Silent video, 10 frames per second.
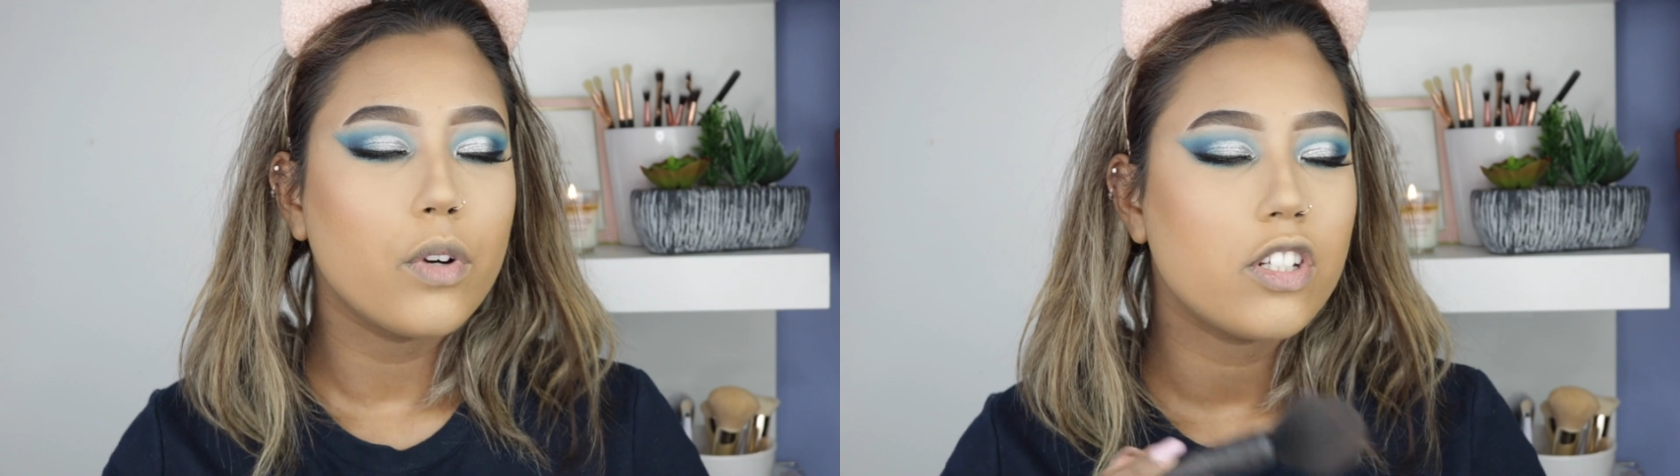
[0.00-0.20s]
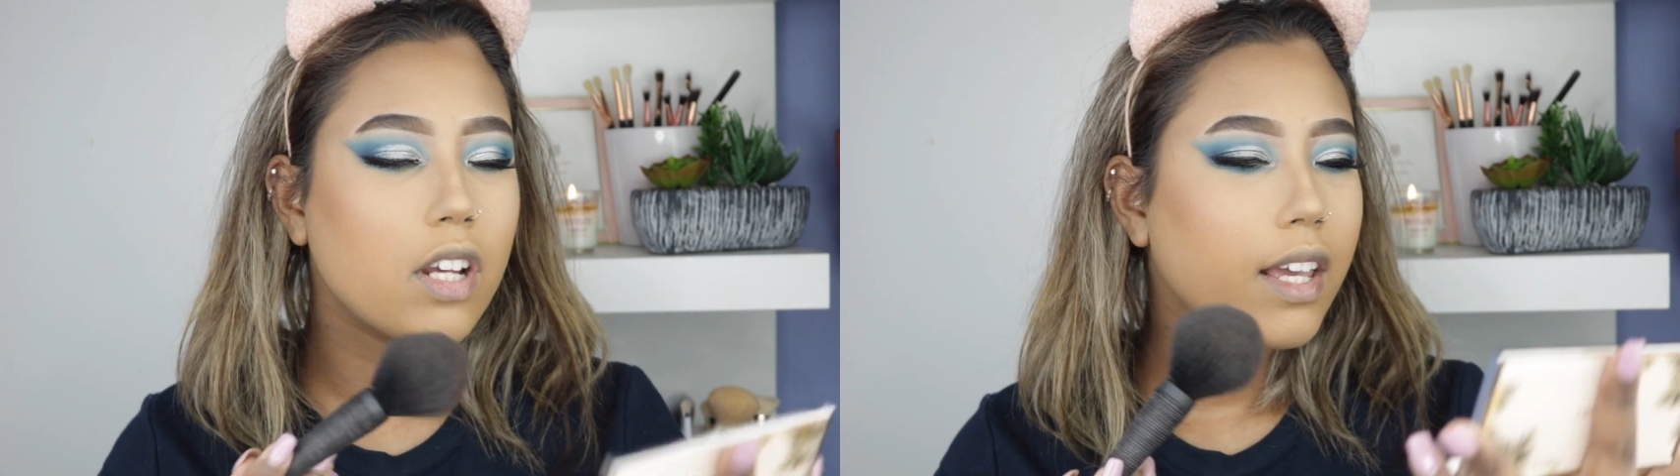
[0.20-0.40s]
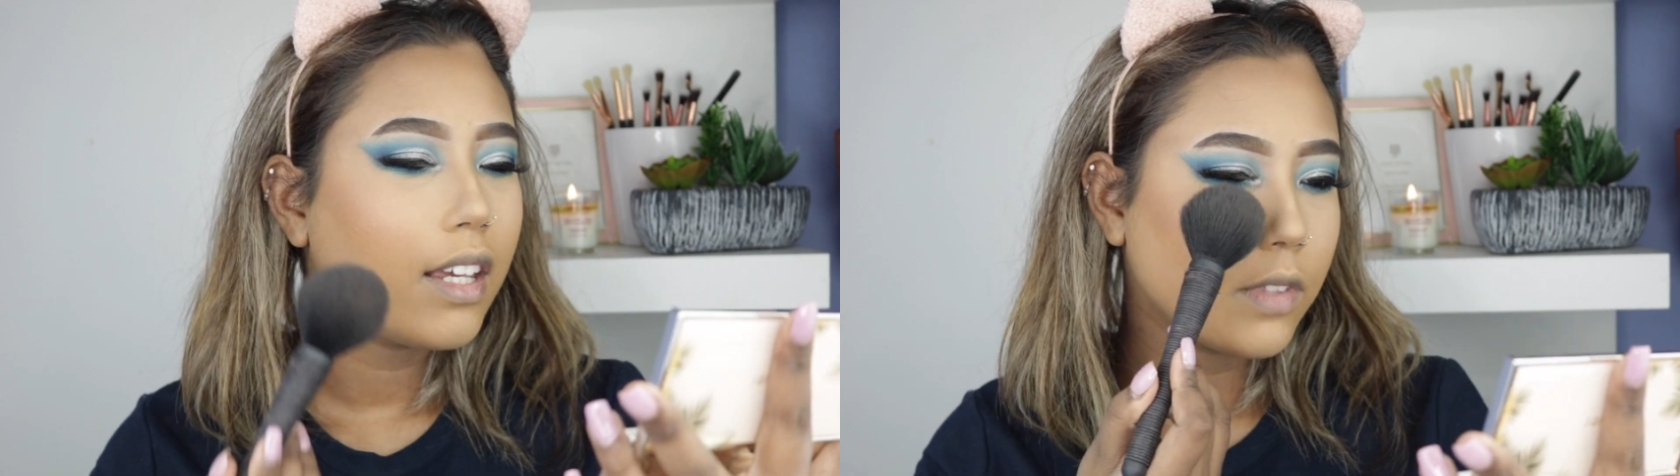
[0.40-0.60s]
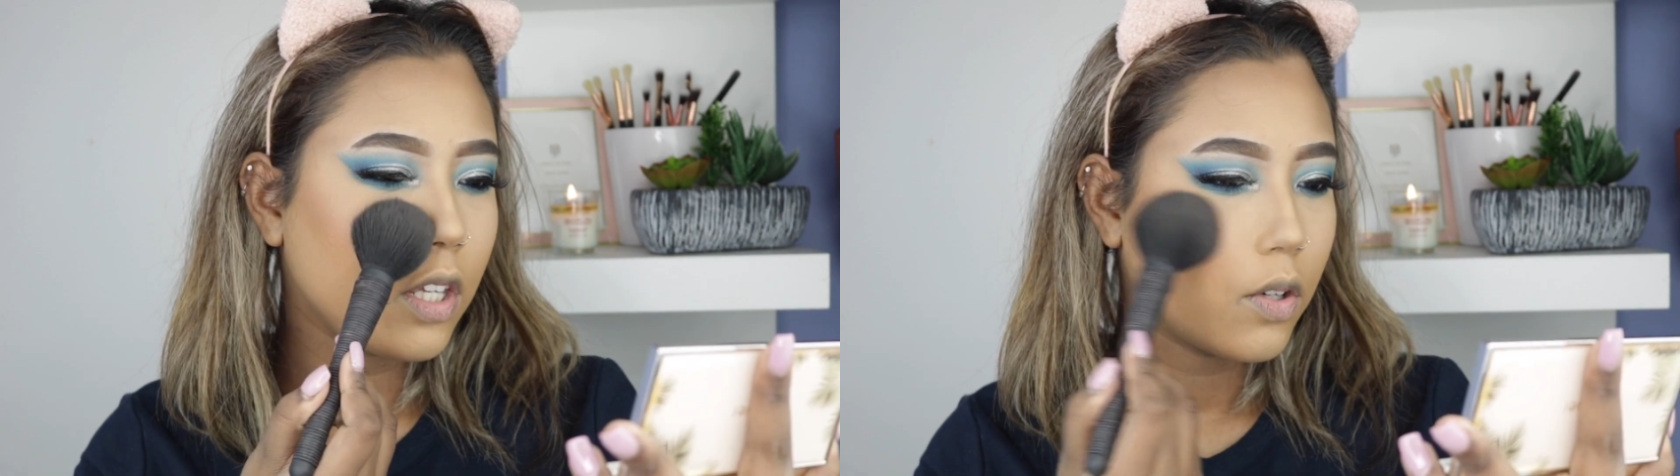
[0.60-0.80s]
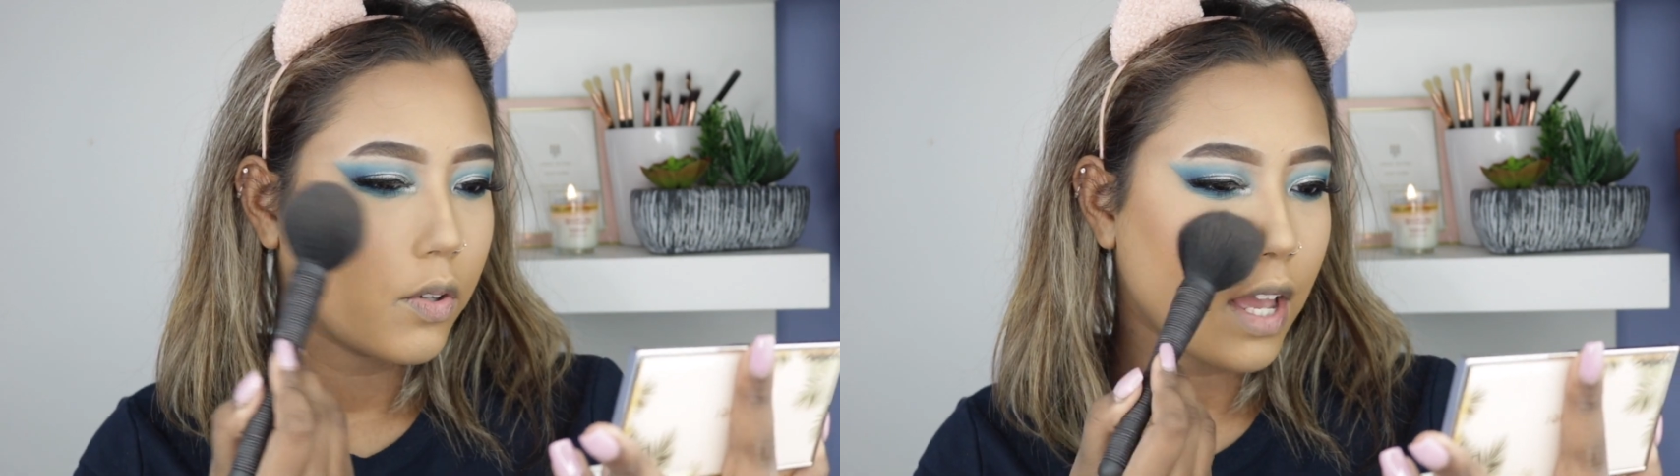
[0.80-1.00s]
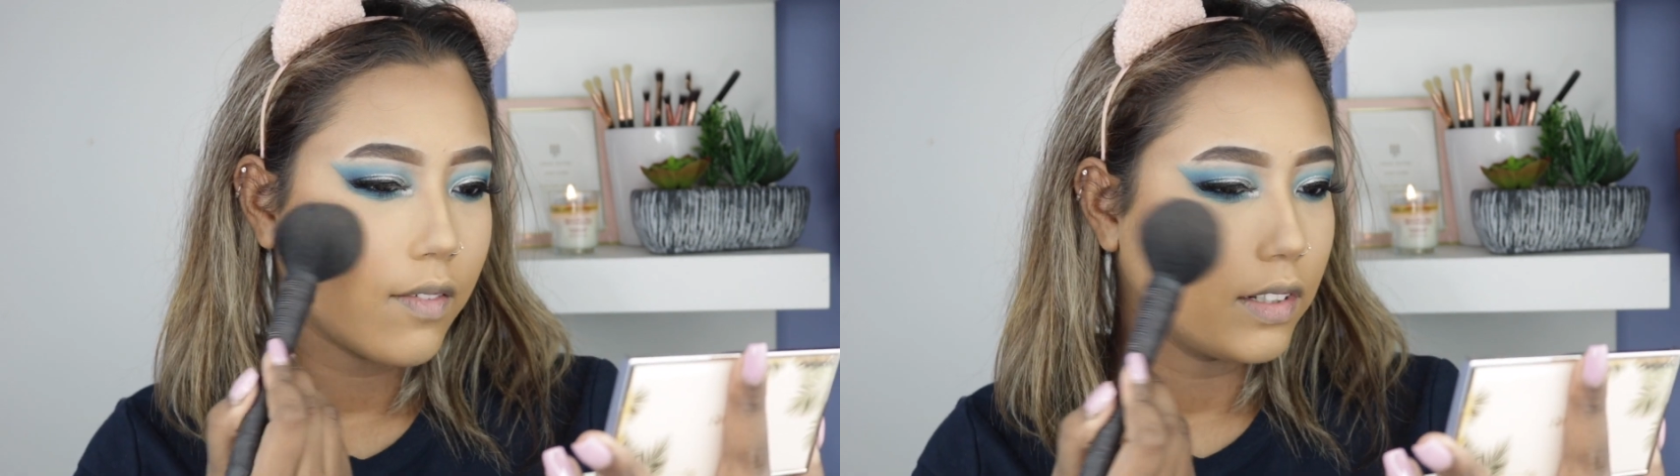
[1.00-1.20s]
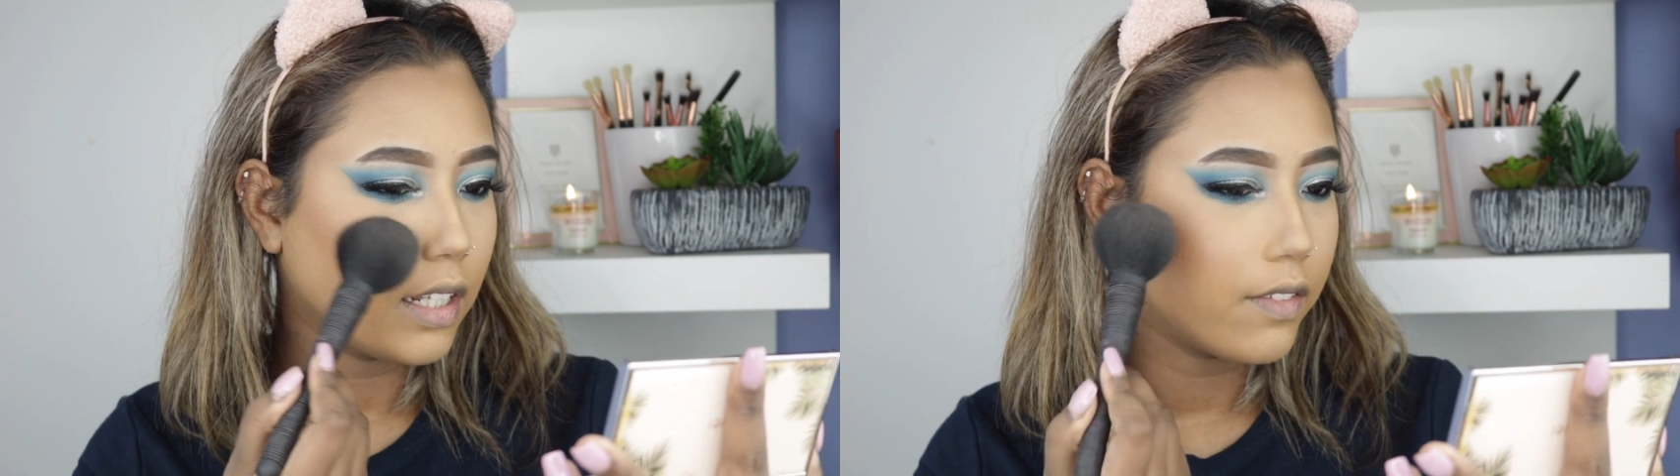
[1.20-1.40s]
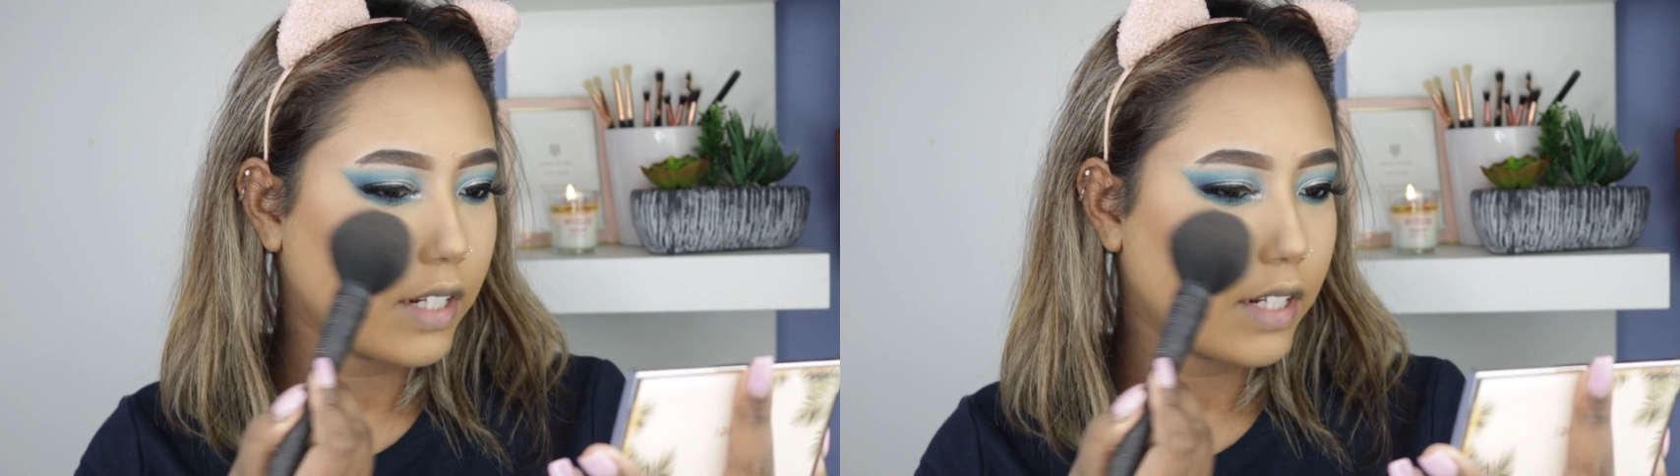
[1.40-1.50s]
which I have a love